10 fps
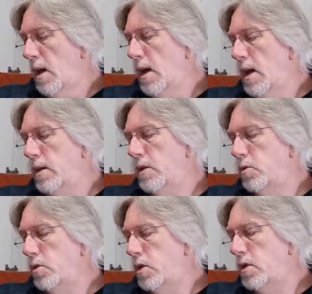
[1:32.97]
There's
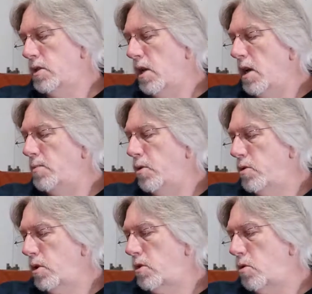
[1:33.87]
also a side
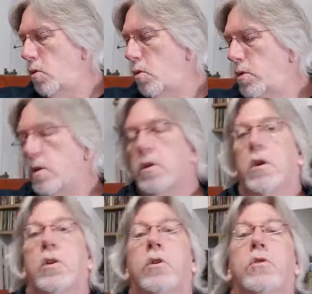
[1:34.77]
project called
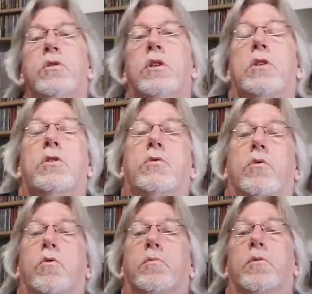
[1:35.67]
Acoustic
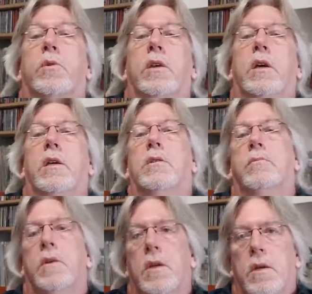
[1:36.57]
Strawbs, where they
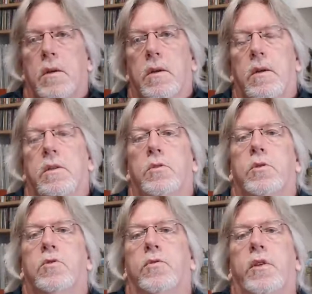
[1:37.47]

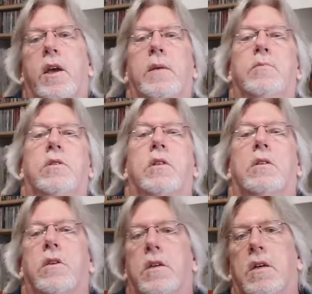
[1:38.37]
switch off the amps and they
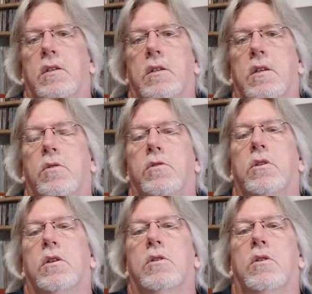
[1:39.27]
take out the
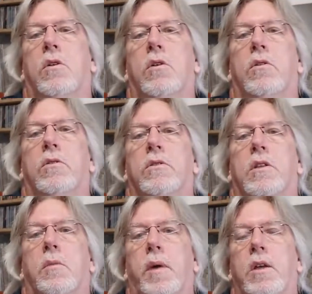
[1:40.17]
acoustic guitars
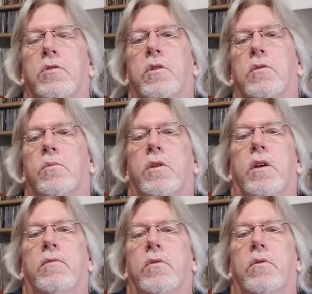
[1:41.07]
and the banjos and what
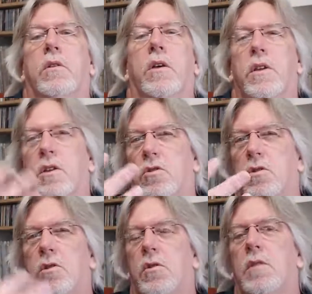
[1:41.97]
have you. And I think it's
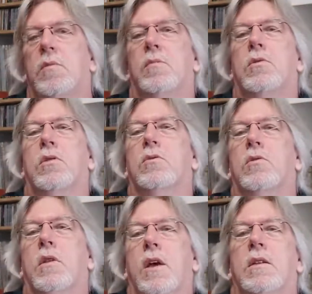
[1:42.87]
just 3 members that
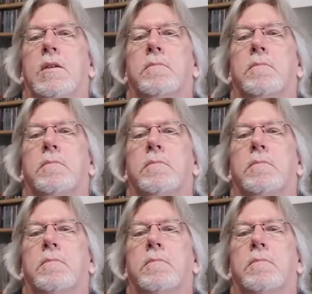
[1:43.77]
do that.